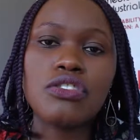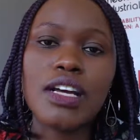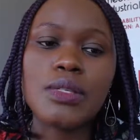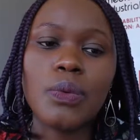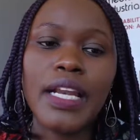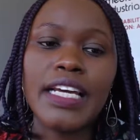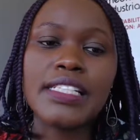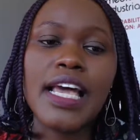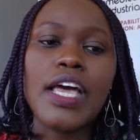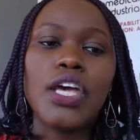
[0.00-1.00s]
Trust wallet.
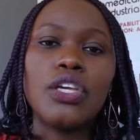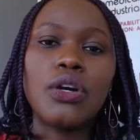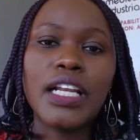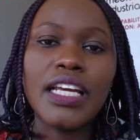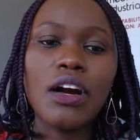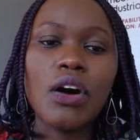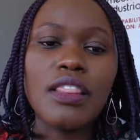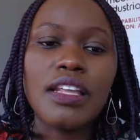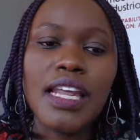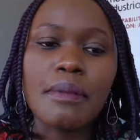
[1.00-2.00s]
You click on
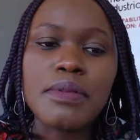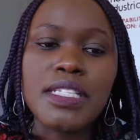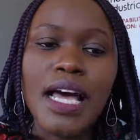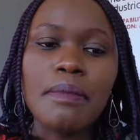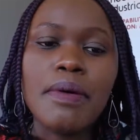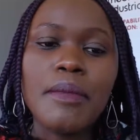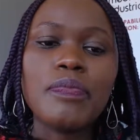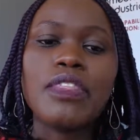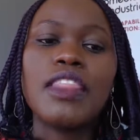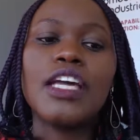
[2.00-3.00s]
the dApps tab,
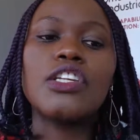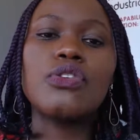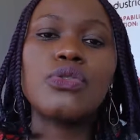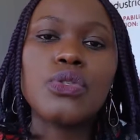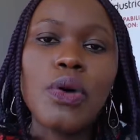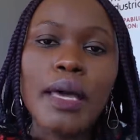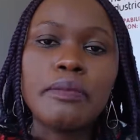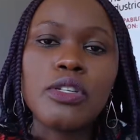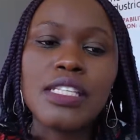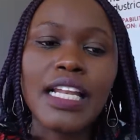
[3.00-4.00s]
then you swipe
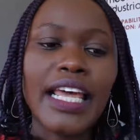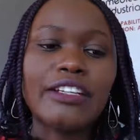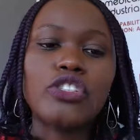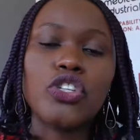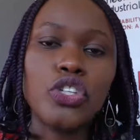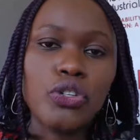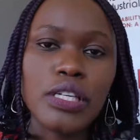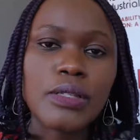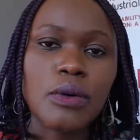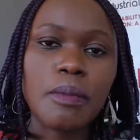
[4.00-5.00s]
to select
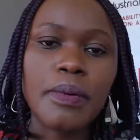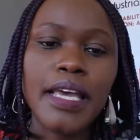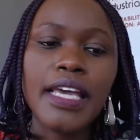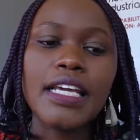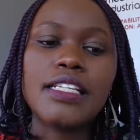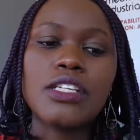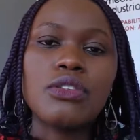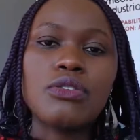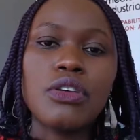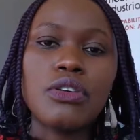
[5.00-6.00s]
Unisop. It takes you
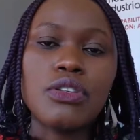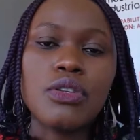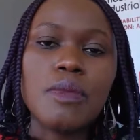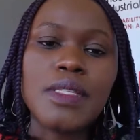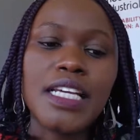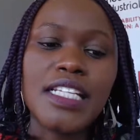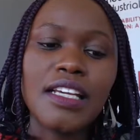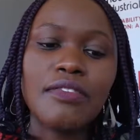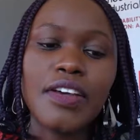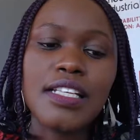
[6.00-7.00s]
to the Unisop's
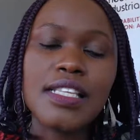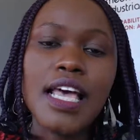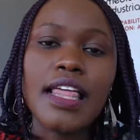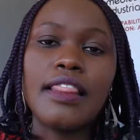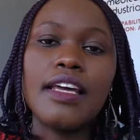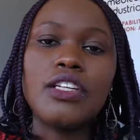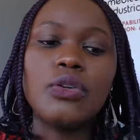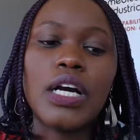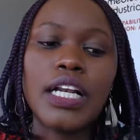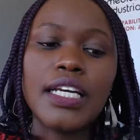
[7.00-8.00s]
interface. Then you
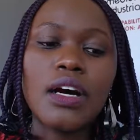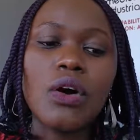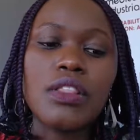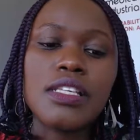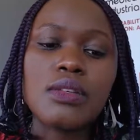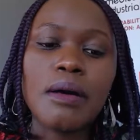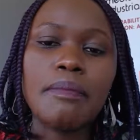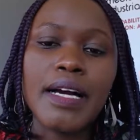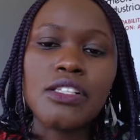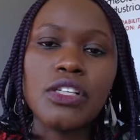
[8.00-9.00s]
click on the swap
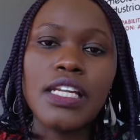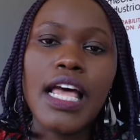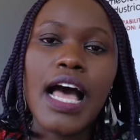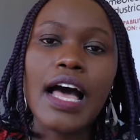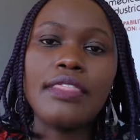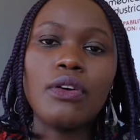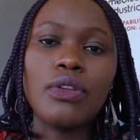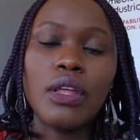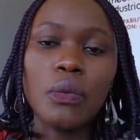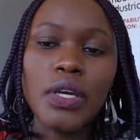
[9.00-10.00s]
button, and on
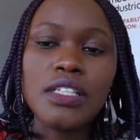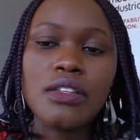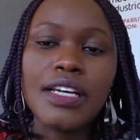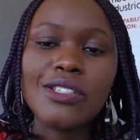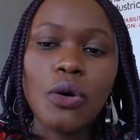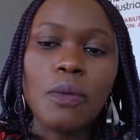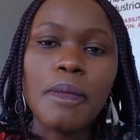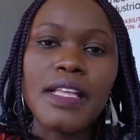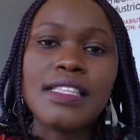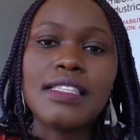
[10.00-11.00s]
the window that
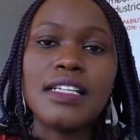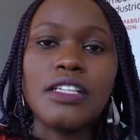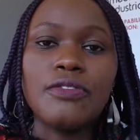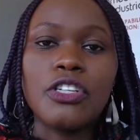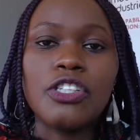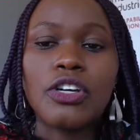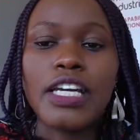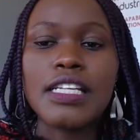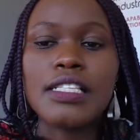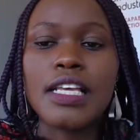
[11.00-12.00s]
opens, the default
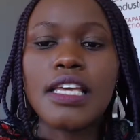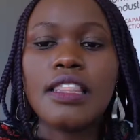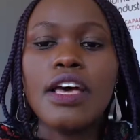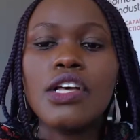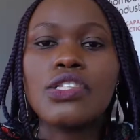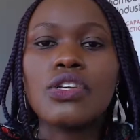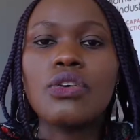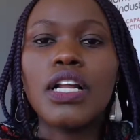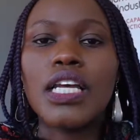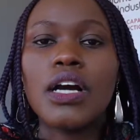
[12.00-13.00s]
token is ETH. So you
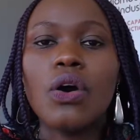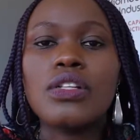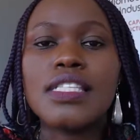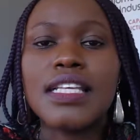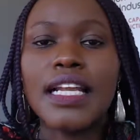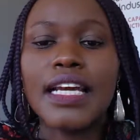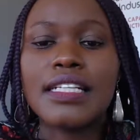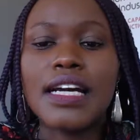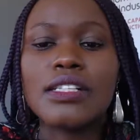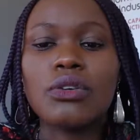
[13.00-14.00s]
click on select
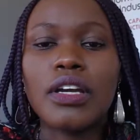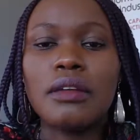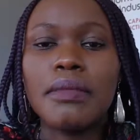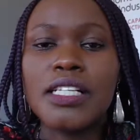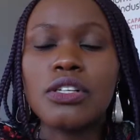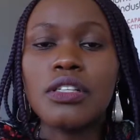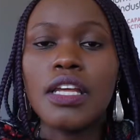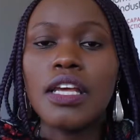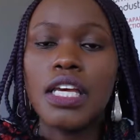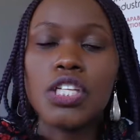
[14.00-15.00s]
a token button.
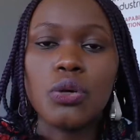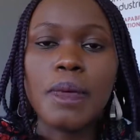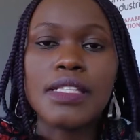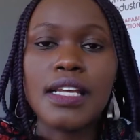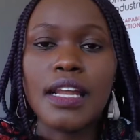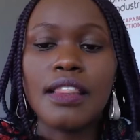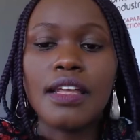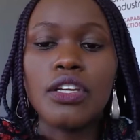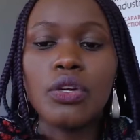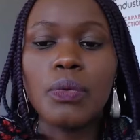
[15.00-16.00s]
It opens another
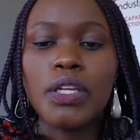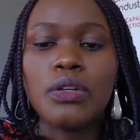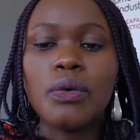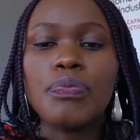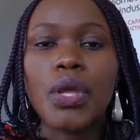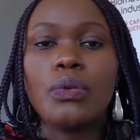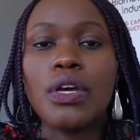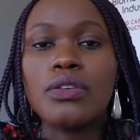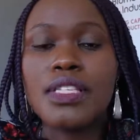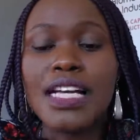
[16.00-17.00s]
new window where
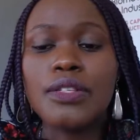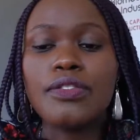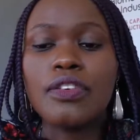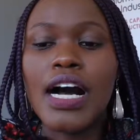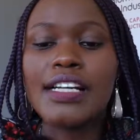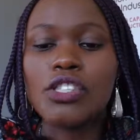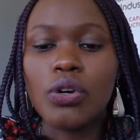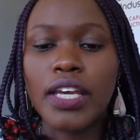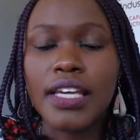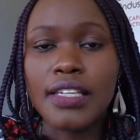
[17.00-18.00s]
you search for a
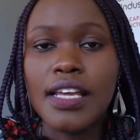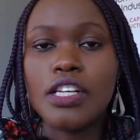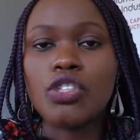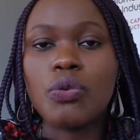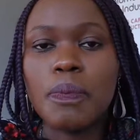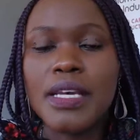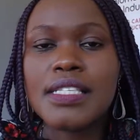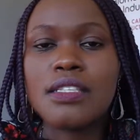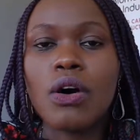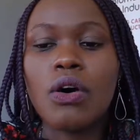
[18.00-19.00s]
token to
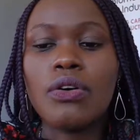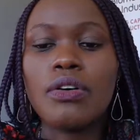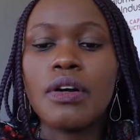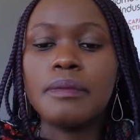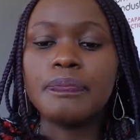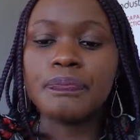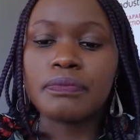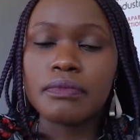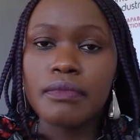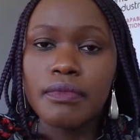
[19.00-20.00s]
paste or
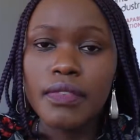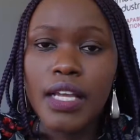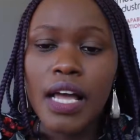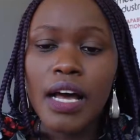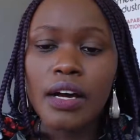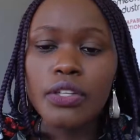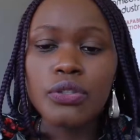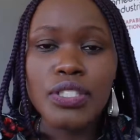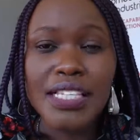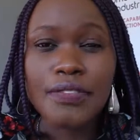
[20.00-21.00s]
you
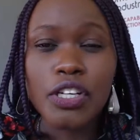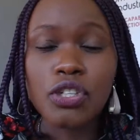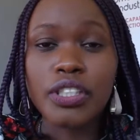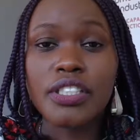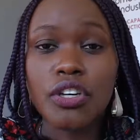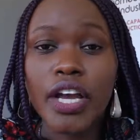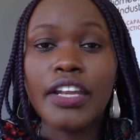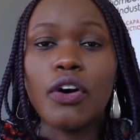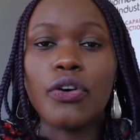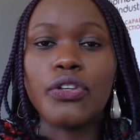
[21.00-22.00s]
search for
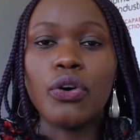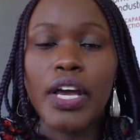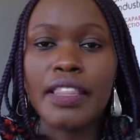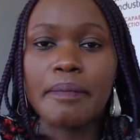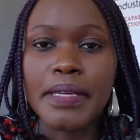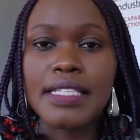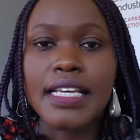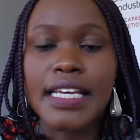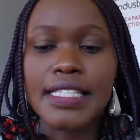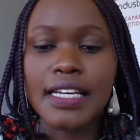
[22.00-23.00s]
token, or you're either
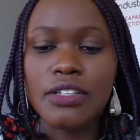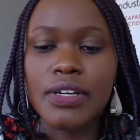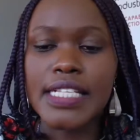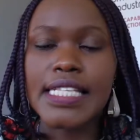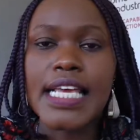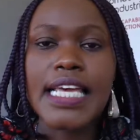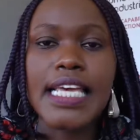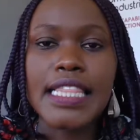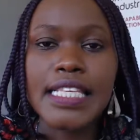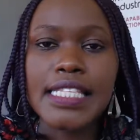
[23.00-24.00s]
pasting its address.
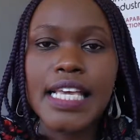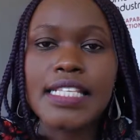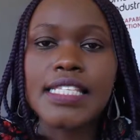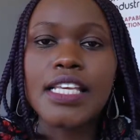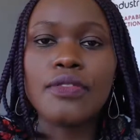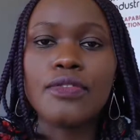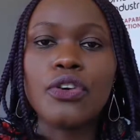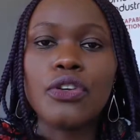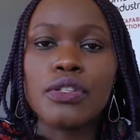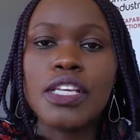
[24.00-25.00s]
In this case, if you're
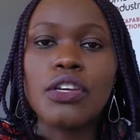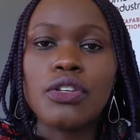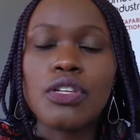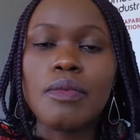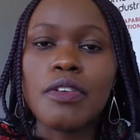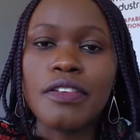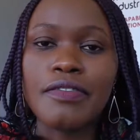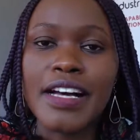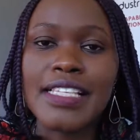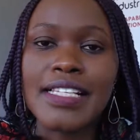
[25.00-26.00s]
using Unisop for the
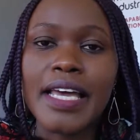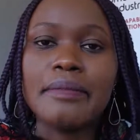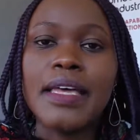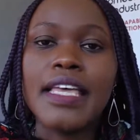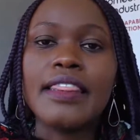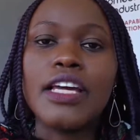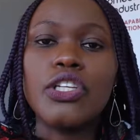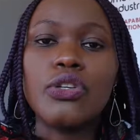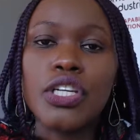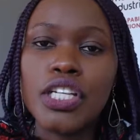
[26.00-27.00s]
first time, then
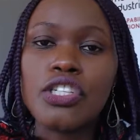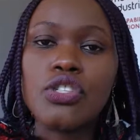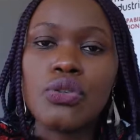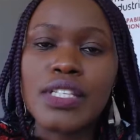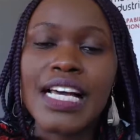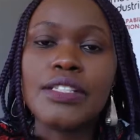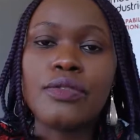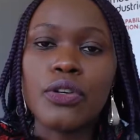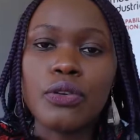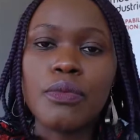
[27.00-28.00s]
you need to search
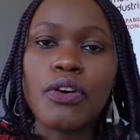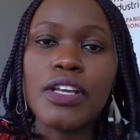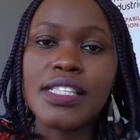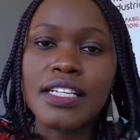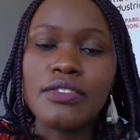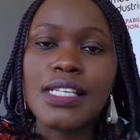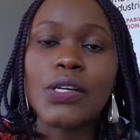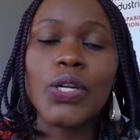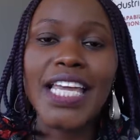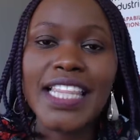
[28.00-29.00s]
for Ubricoins address
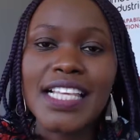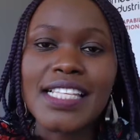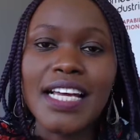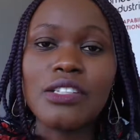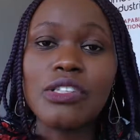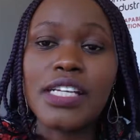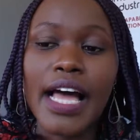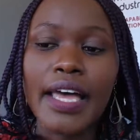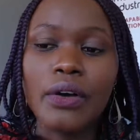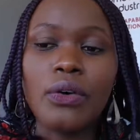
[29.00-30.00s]
on either
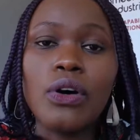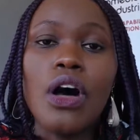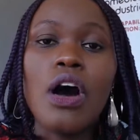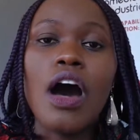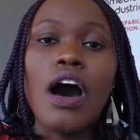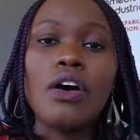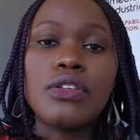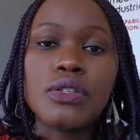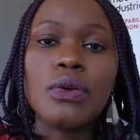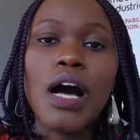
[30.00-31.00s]
scan.io.
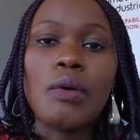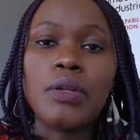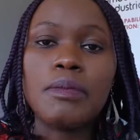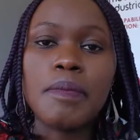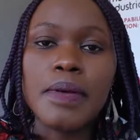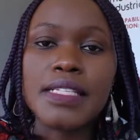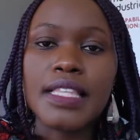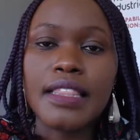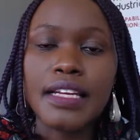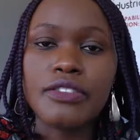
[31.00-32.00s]
Also, I will be
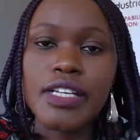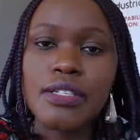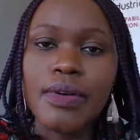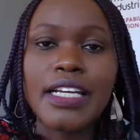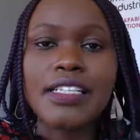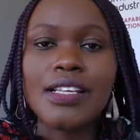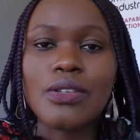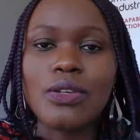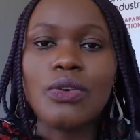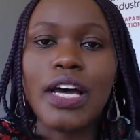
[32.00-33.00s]
pasting the address right here so
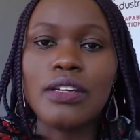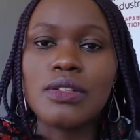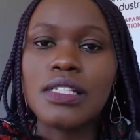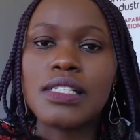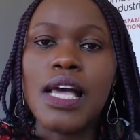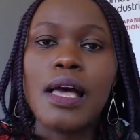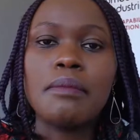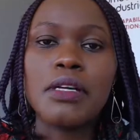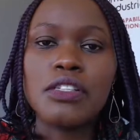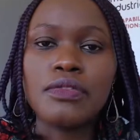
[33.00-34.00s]
you can use it.
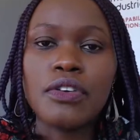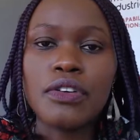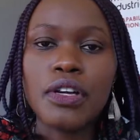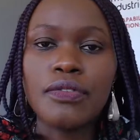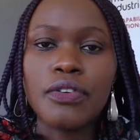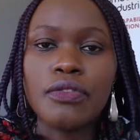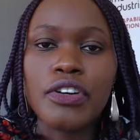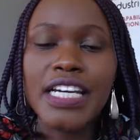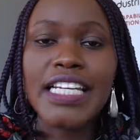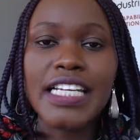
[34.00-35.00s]
But if you've
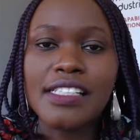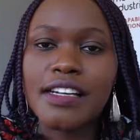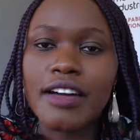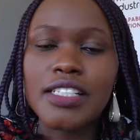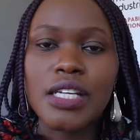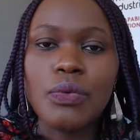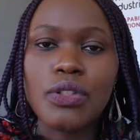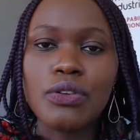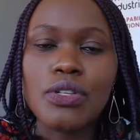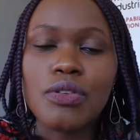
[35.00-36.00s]
already interacted with
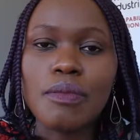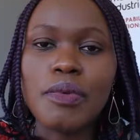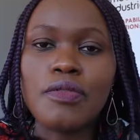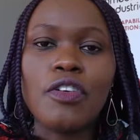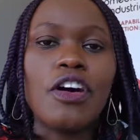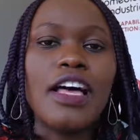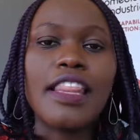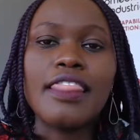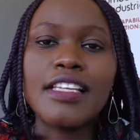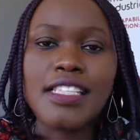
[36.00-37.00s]
Unisop before,
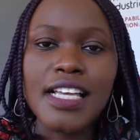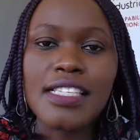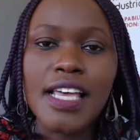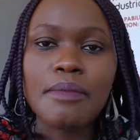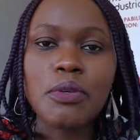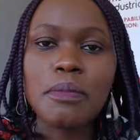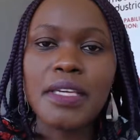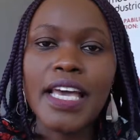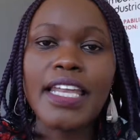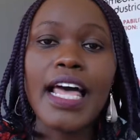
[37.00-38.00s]
then just type
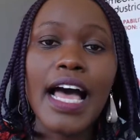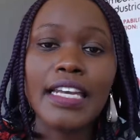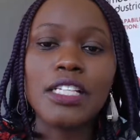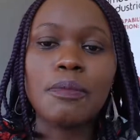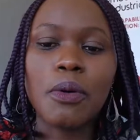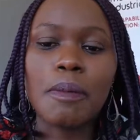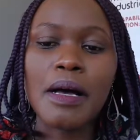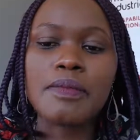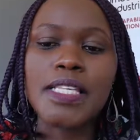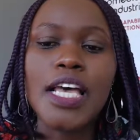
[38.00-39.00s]
UBN and it
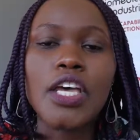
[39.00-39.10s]
pops.